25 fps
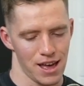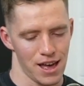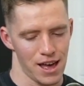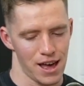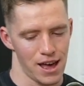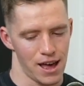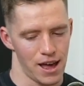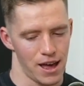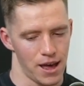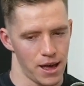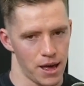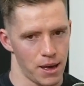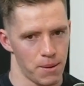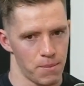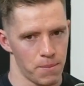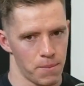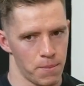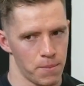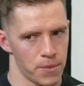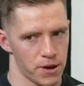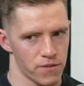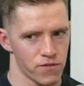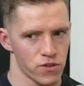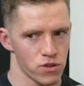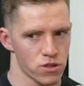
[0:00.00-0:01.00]
um,
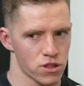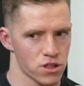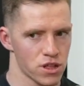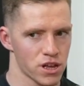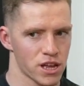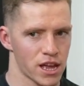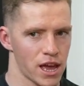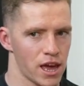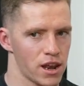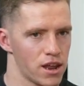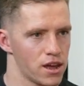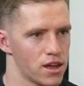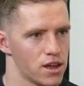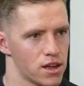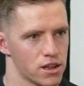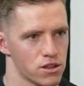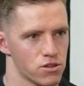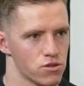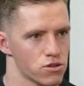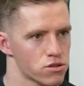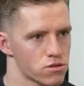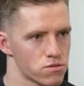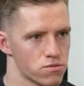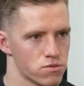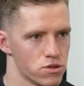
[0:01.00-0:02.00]
but if you stick at it and you
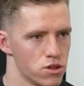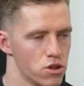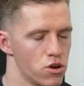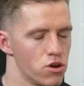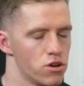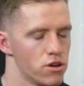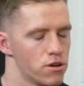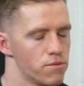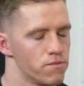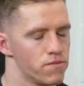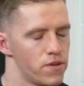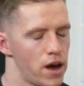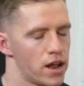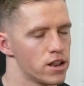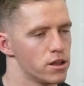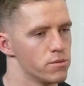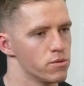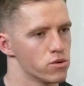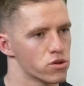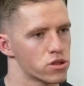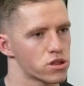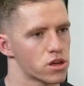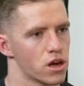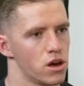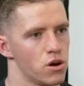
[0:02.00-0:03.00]
just learn a valuable
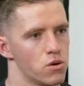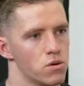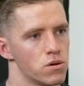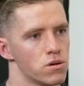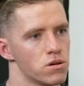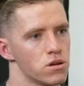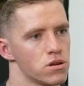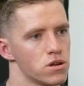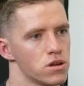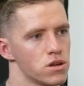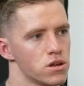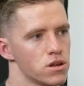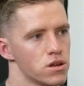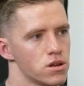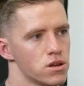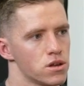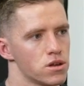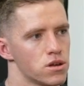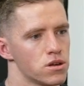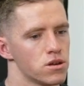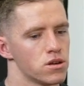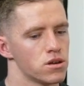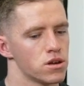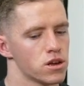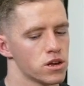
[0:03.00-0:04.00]
skill mm.
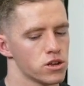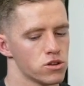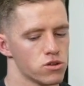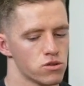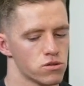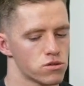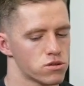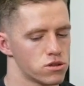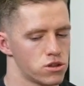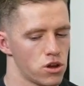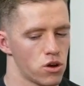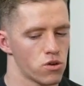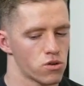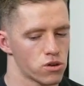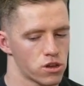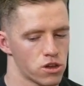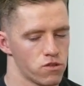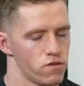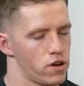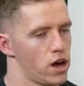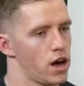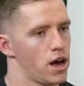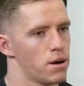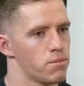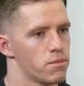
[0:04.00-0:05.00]
and you just don't give
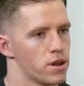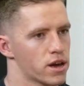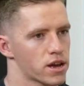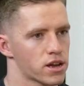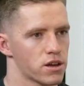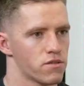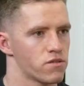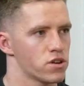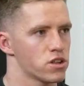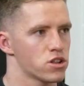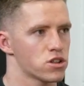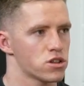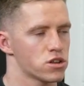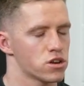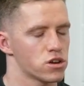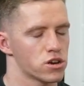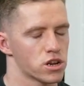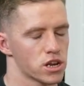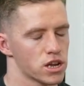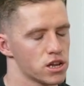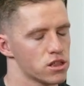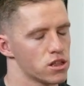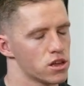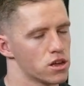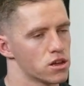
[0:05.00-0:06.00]
up, like eventually you're going to
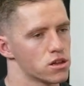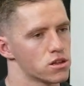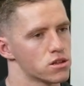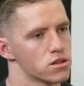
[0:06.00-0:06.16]
get there.